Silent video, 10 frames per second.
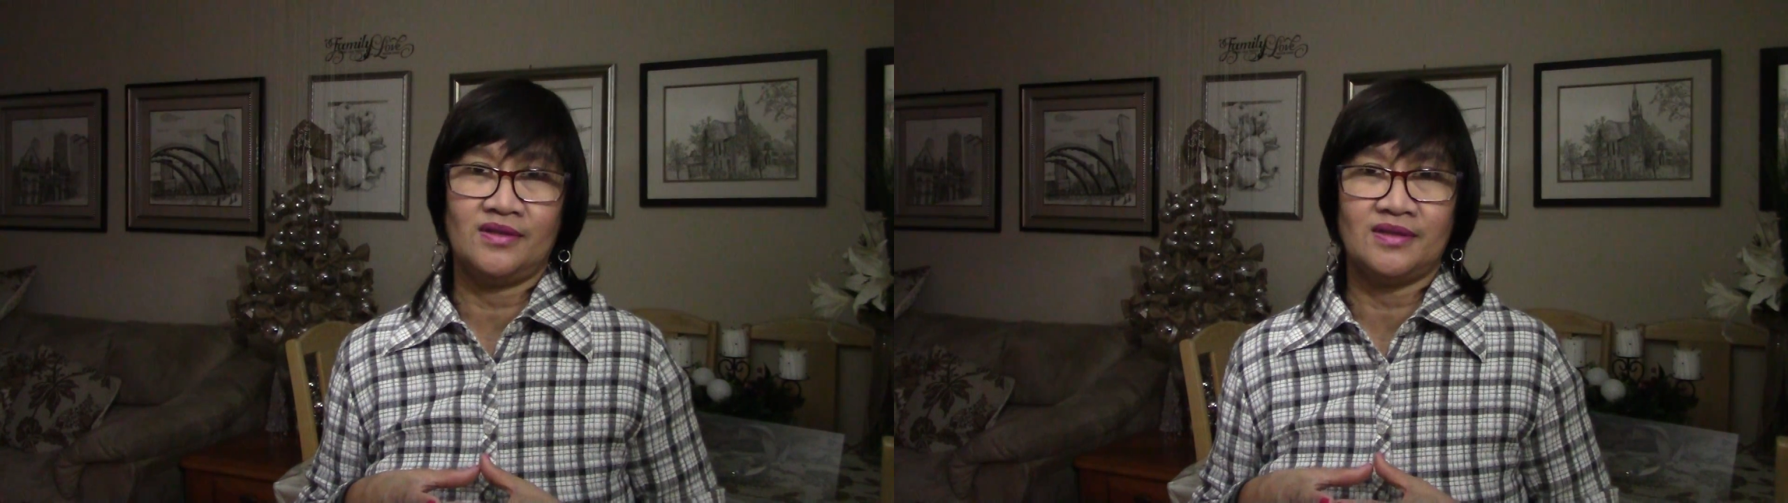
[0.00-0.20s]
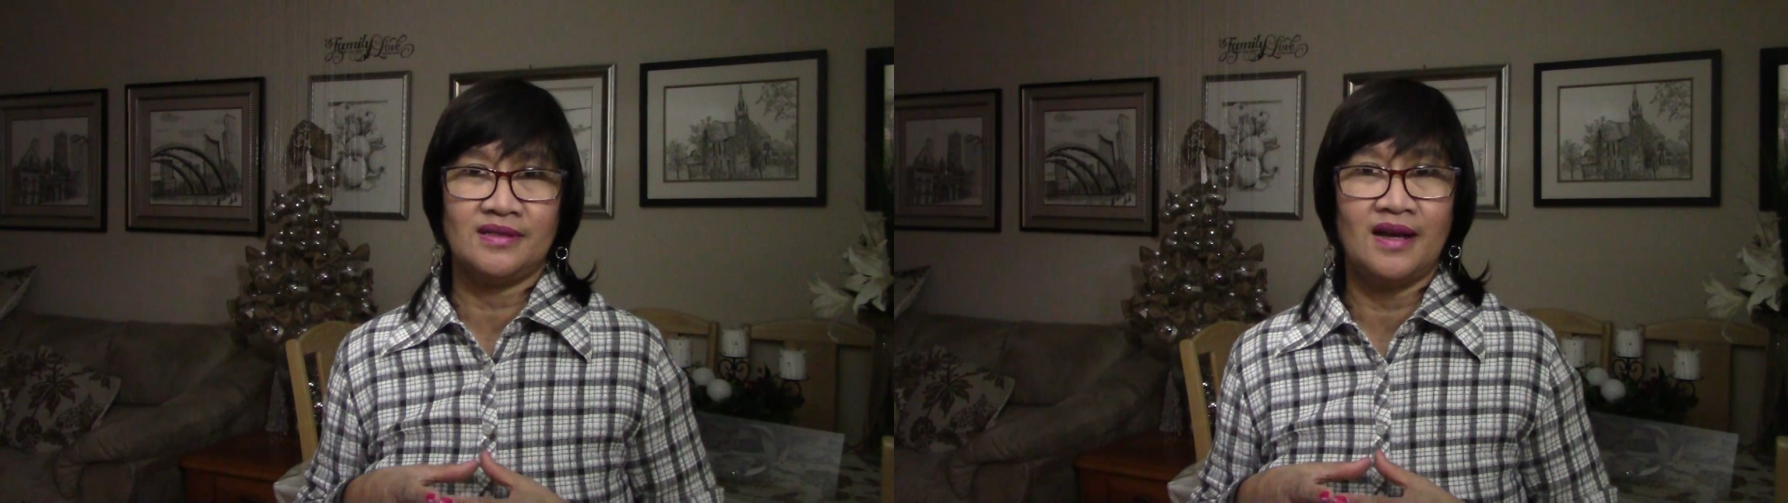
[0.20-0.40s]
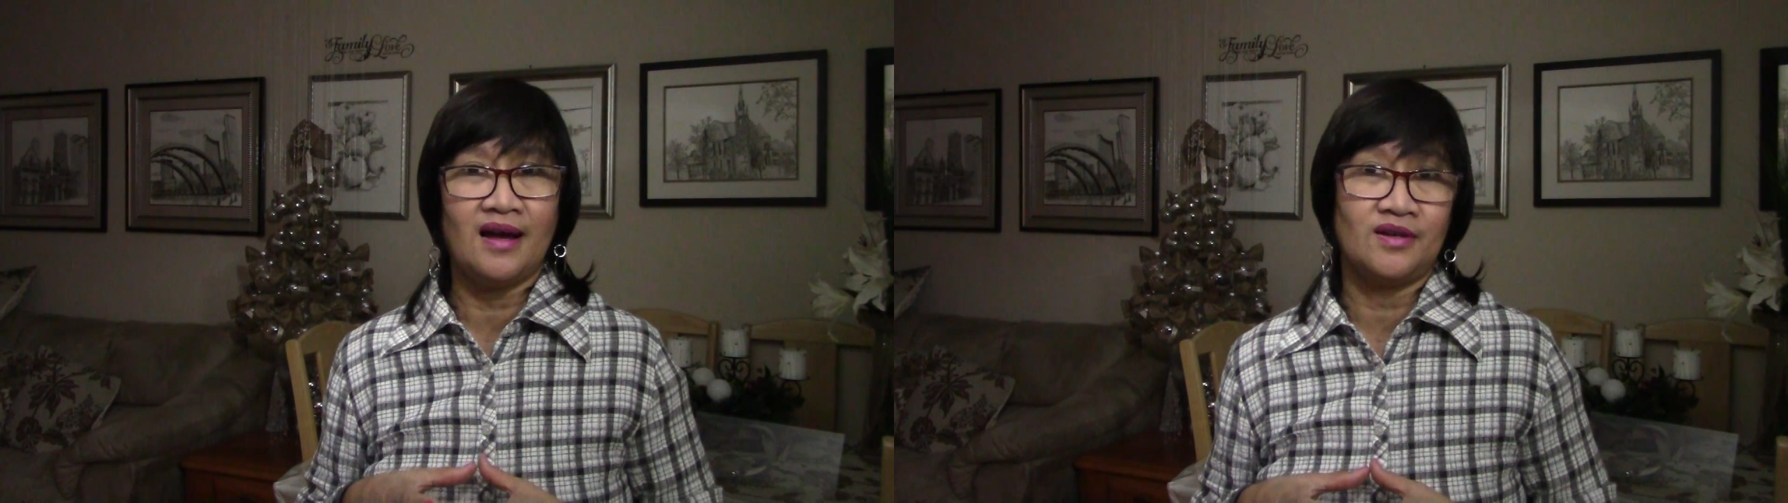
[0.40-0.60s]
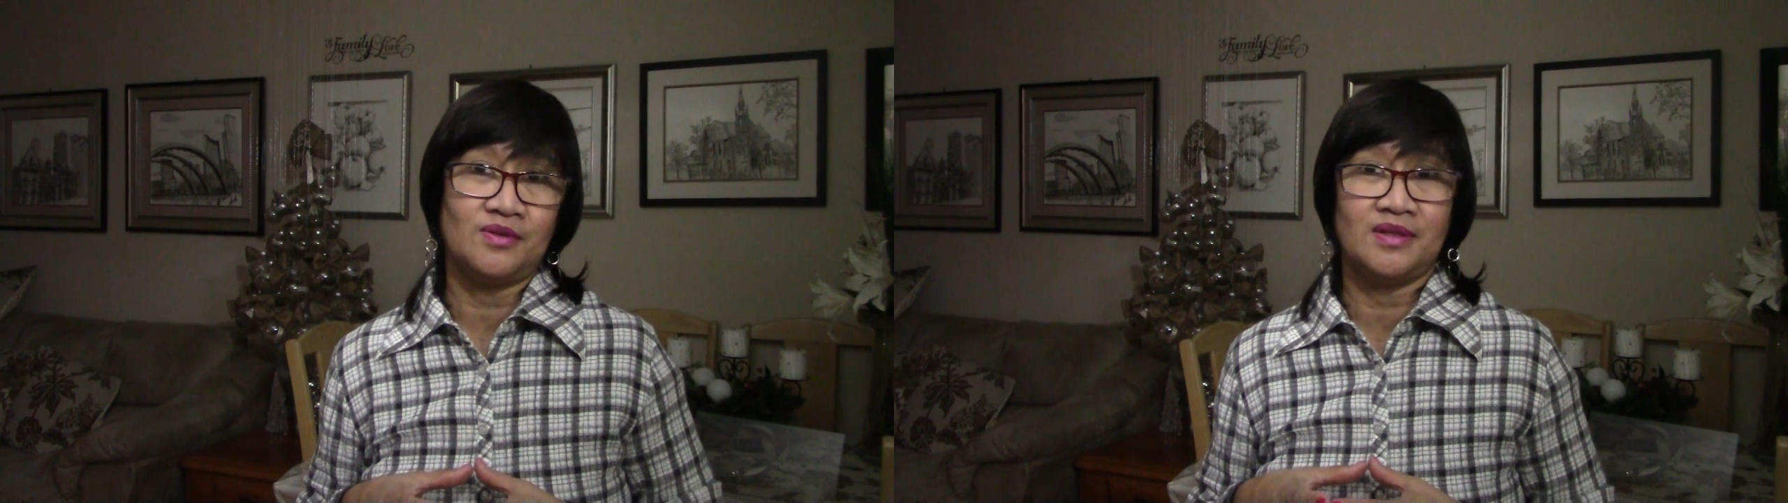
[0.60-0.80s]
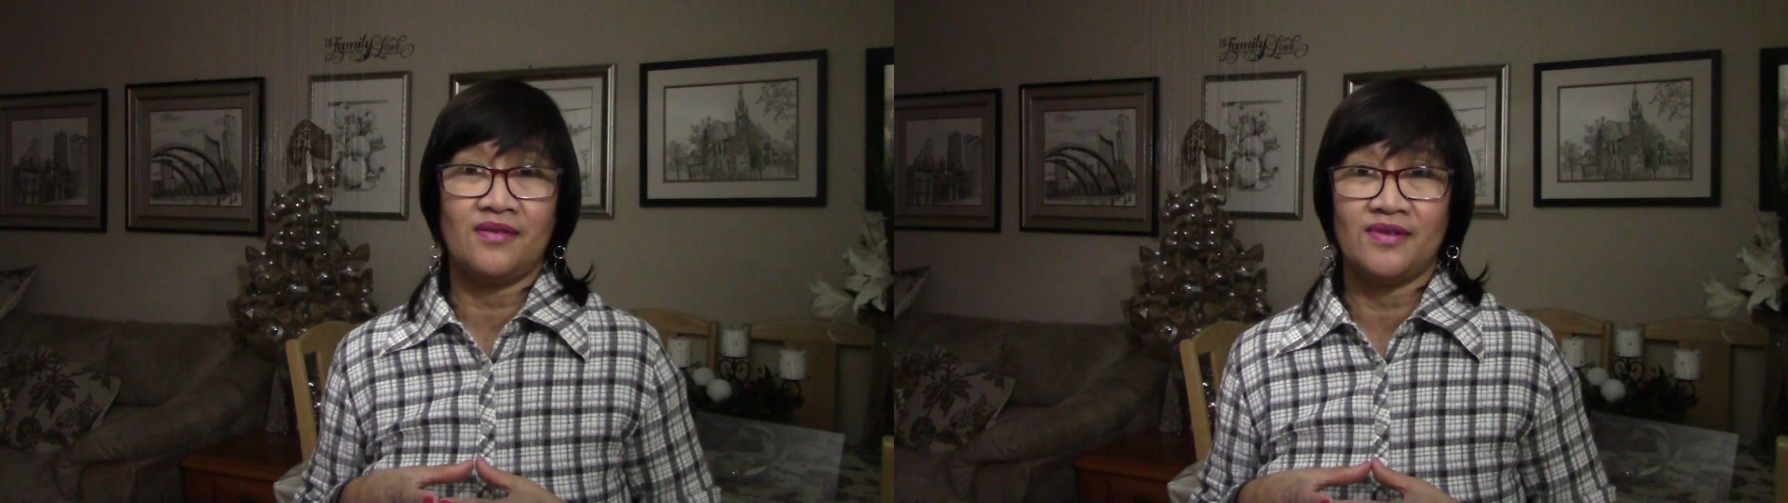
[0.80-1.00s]
because God
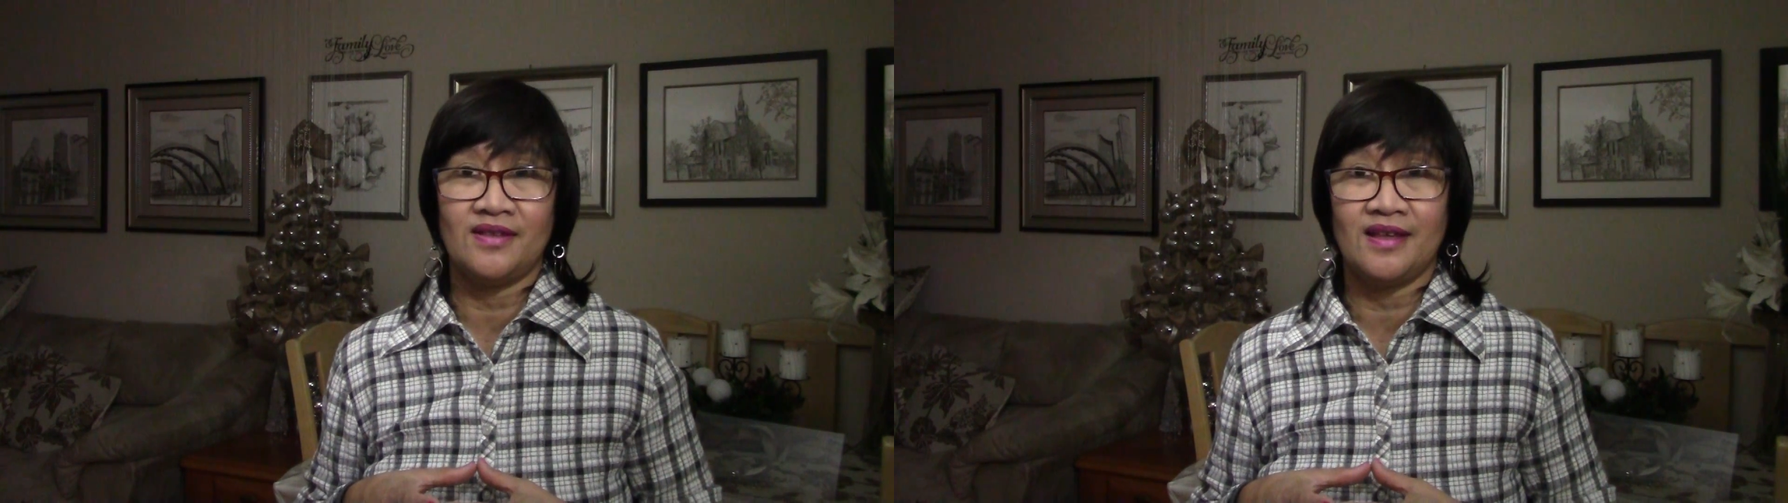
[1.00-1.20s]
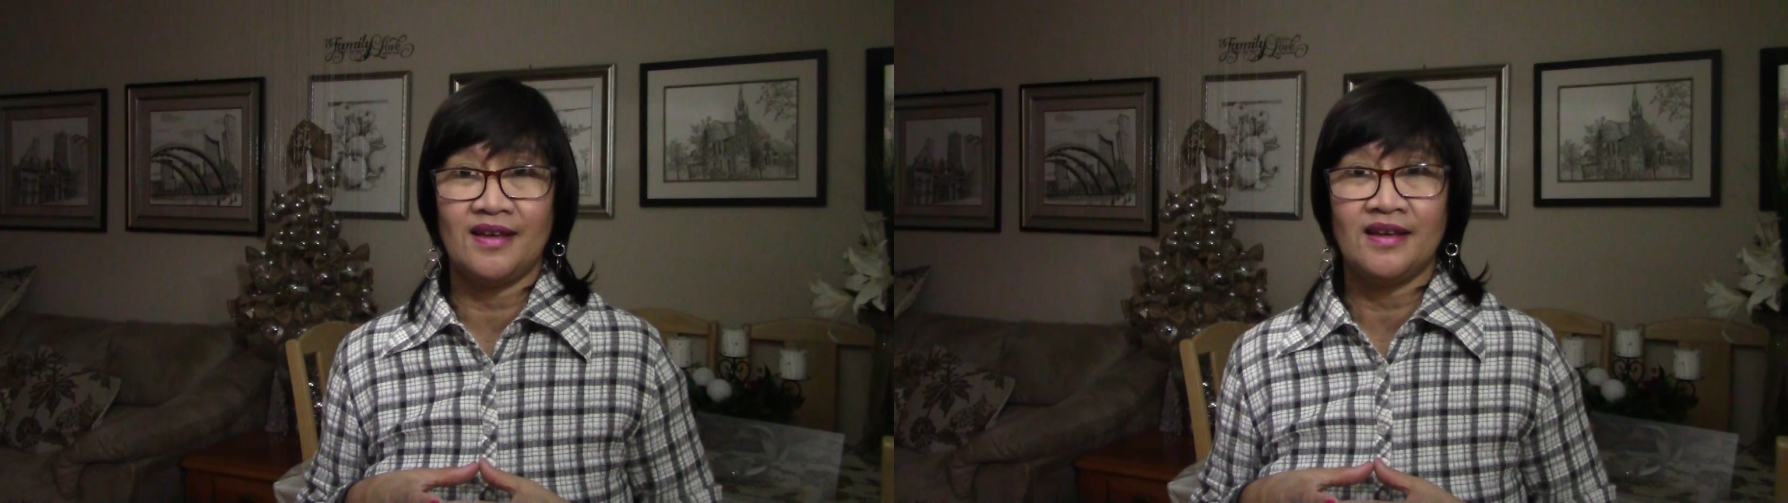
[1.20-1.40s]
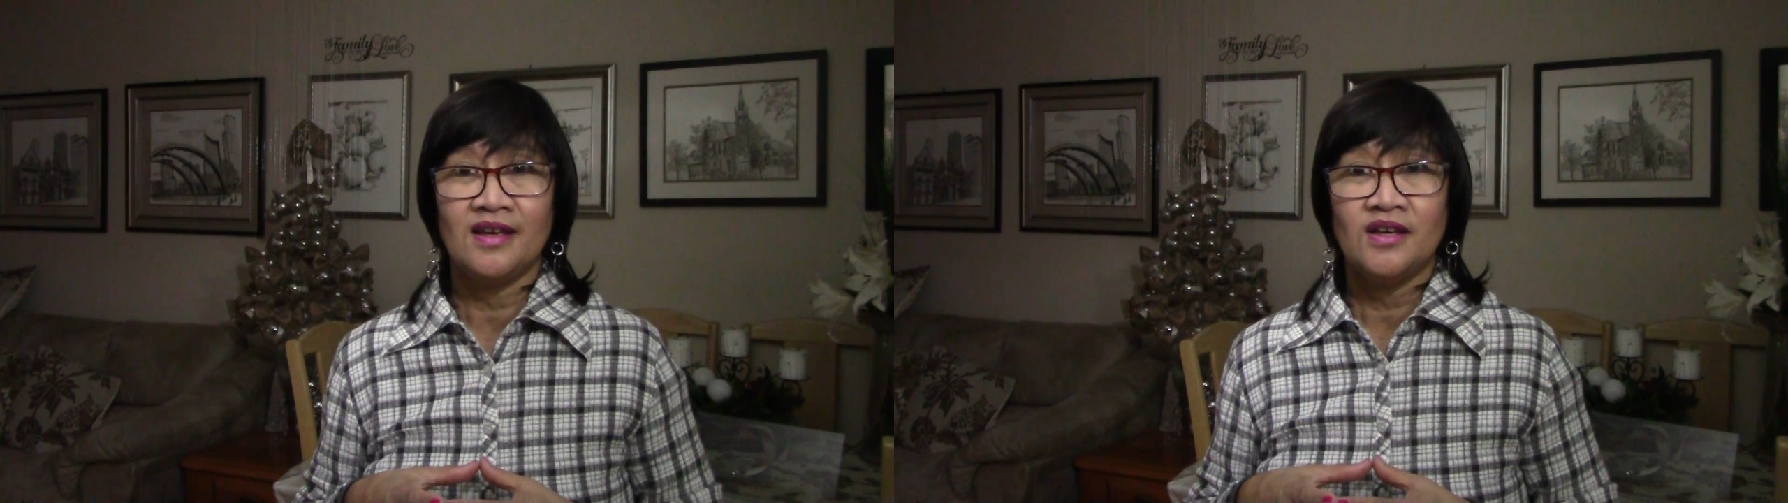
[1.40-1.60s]
knows everything.